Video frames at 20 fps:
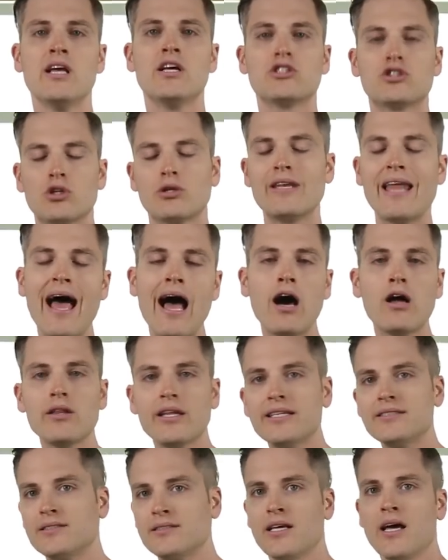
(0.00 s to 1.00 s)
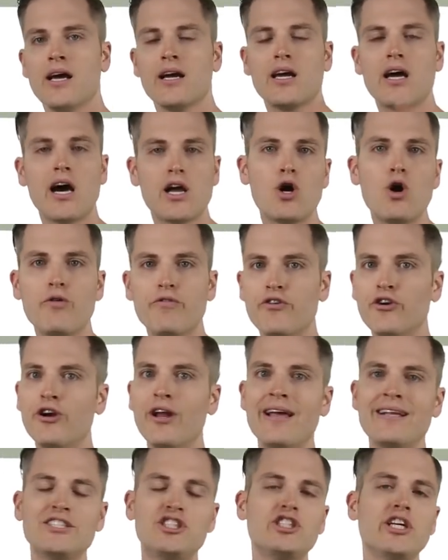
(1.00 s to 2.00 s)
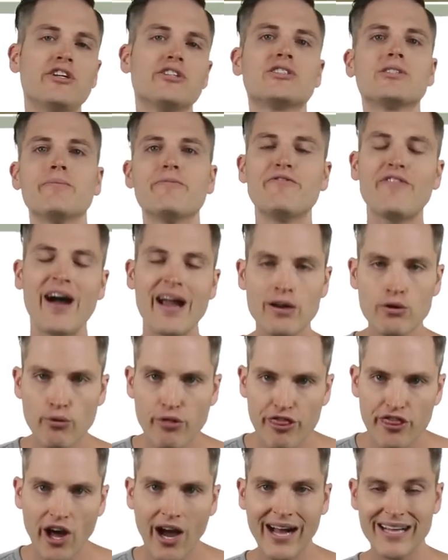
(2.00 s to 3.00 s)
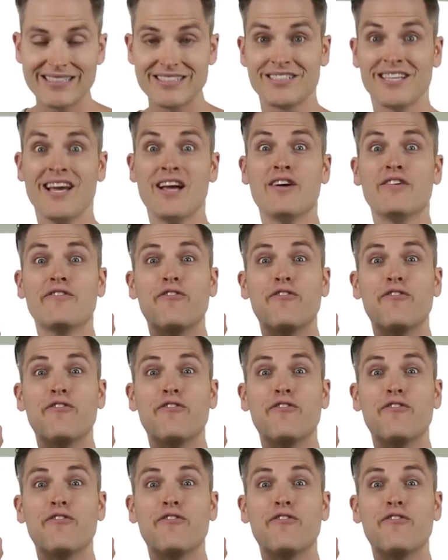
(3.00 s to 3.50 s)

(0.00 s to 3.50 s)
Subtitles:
So now let's cut over and share some final thoughts